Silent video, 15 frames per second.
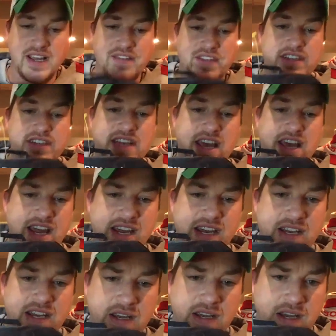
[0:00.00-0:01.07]
the tag,
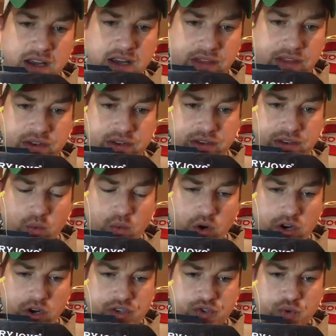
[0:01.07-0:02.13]
the
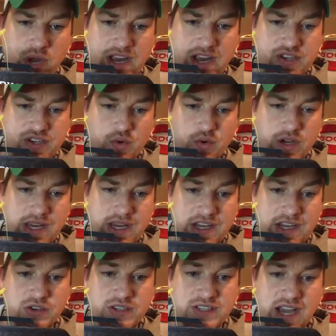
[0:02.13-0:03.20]
word DryJoy in
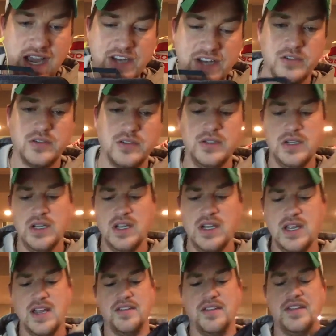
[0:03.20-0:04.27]
your title.
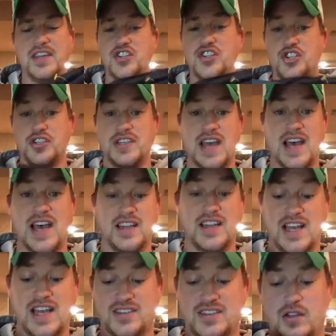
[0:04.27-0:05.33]
This should not
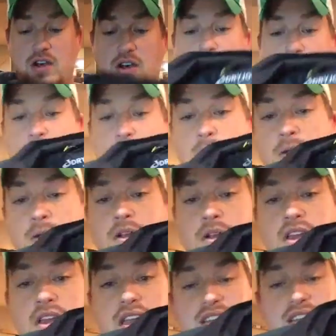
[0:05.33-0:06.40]
last long.
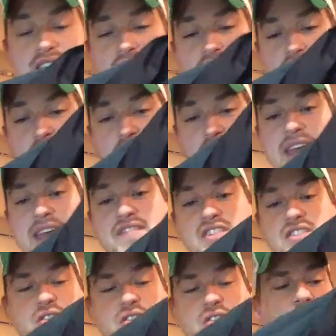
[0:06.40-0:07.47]
It's a good
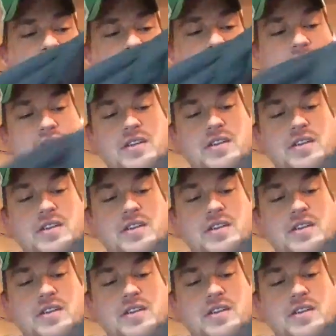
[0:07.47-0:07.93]
heavy-duty windbreaker.